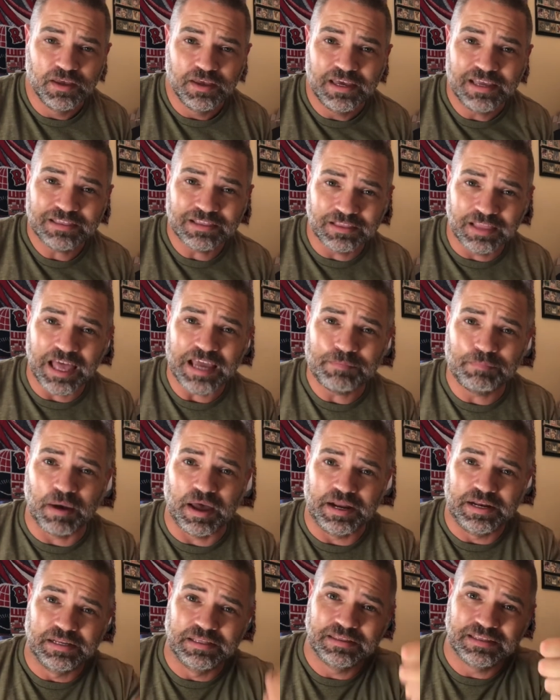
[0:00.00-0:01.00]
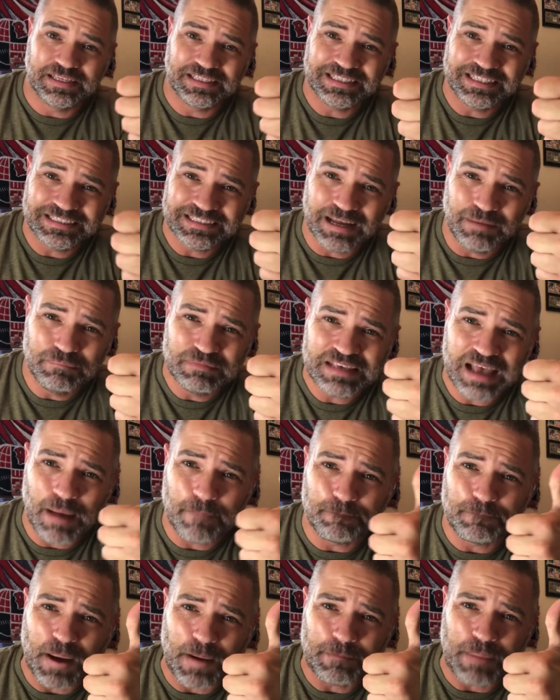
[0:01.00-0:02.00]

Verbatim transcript: Hit the like button, the, the thumbs up,